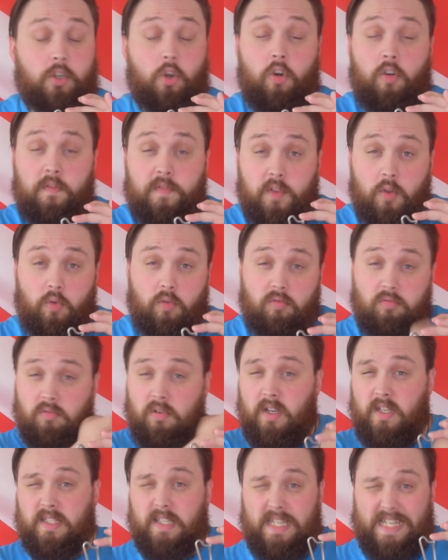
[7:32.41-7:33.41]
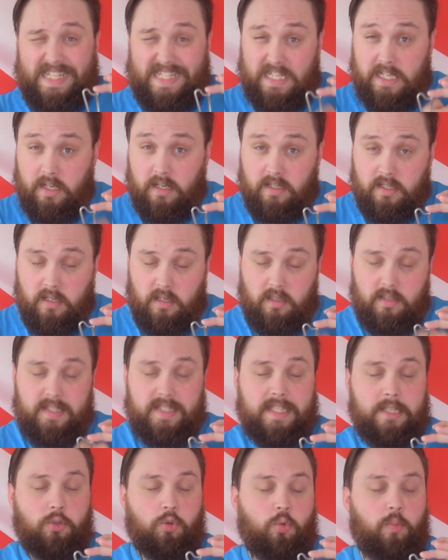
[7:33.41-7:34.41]
of your sort of DIR
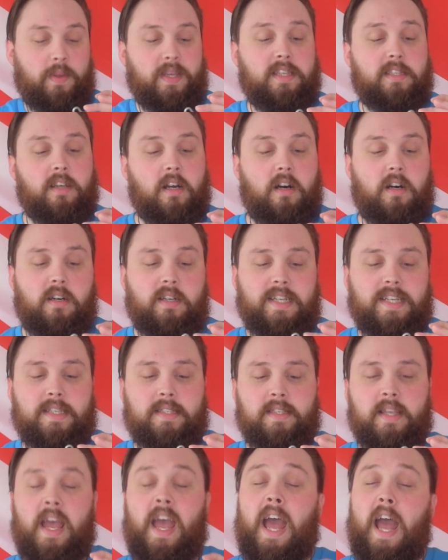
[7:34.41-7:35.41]
single piece harness,